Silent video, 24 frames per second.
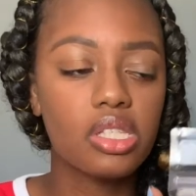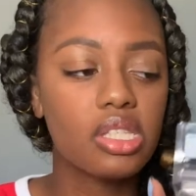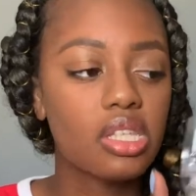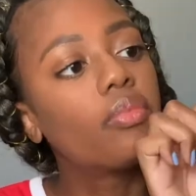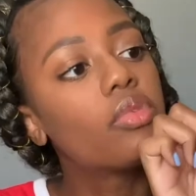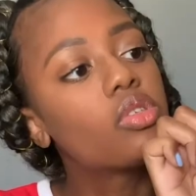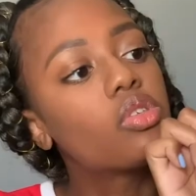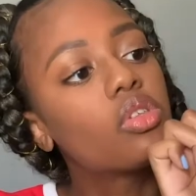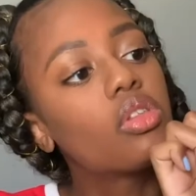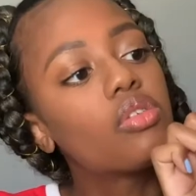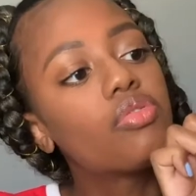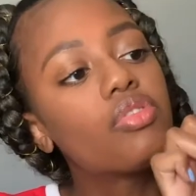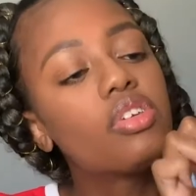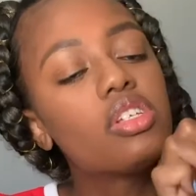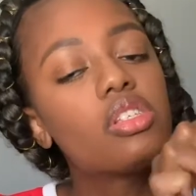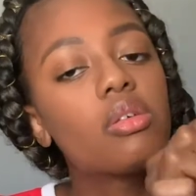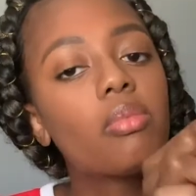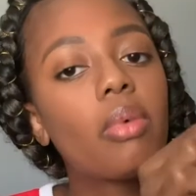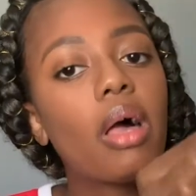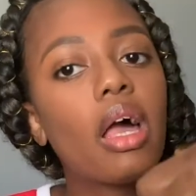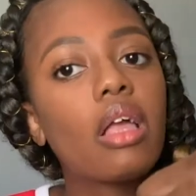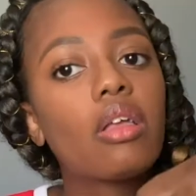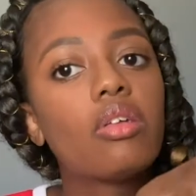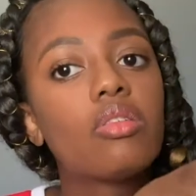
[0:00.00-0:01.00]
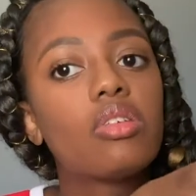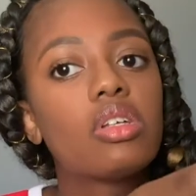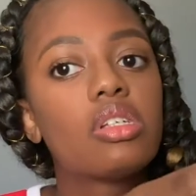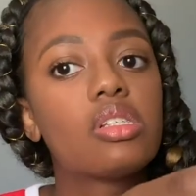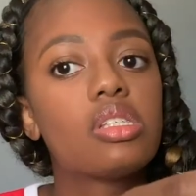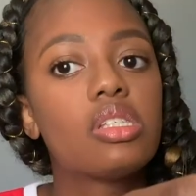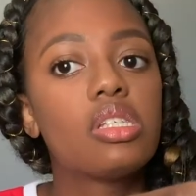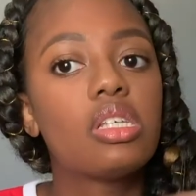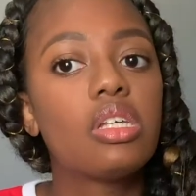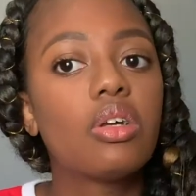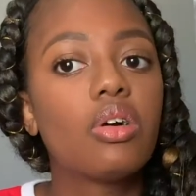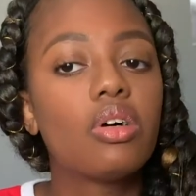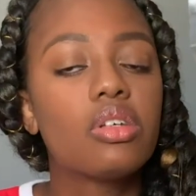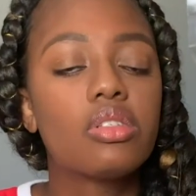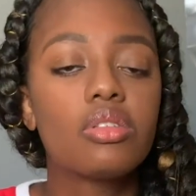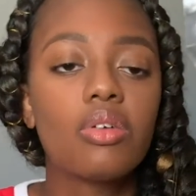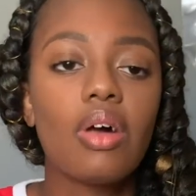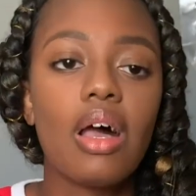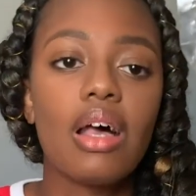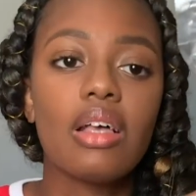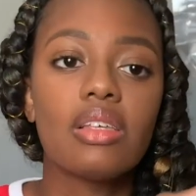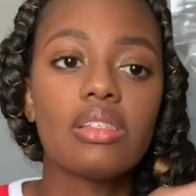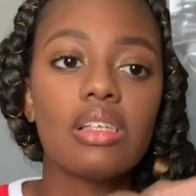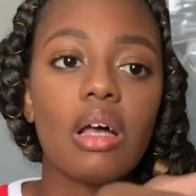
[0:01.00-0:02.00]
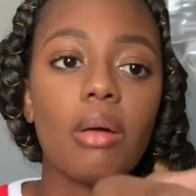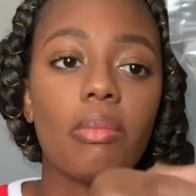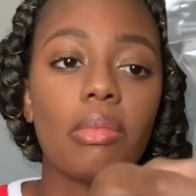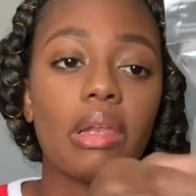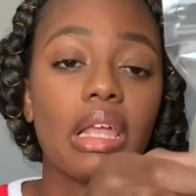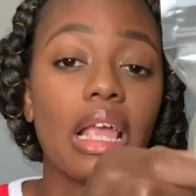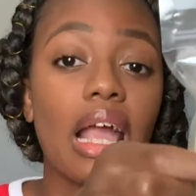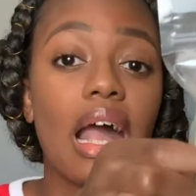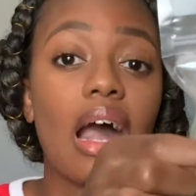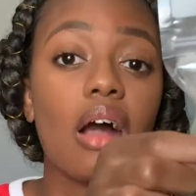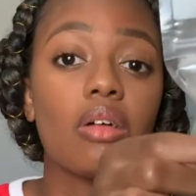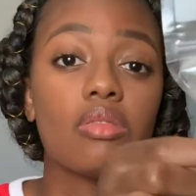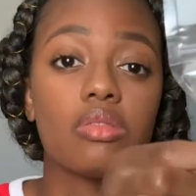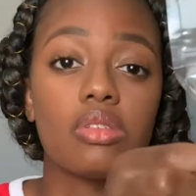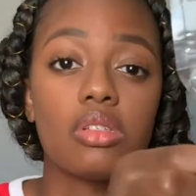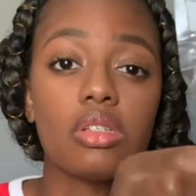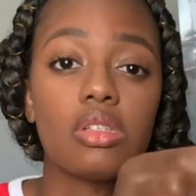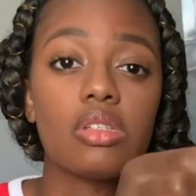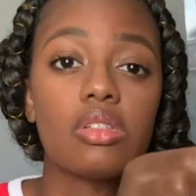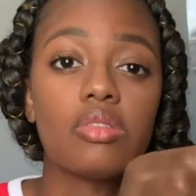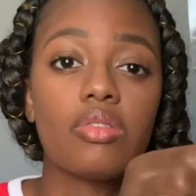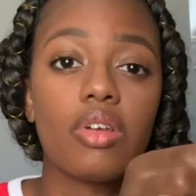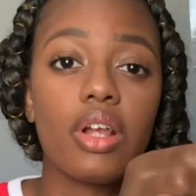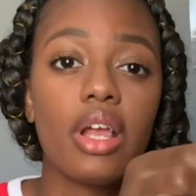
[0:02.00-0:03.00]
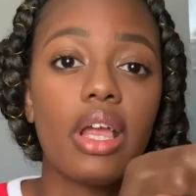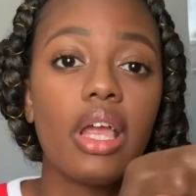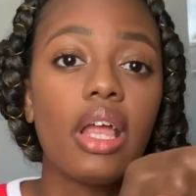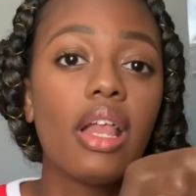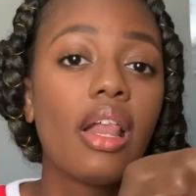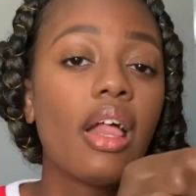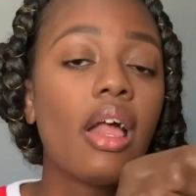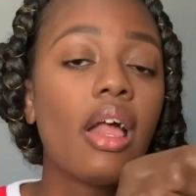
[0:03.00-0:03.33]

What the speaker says: So the freezer bag, you can see, also has how many ounces, right?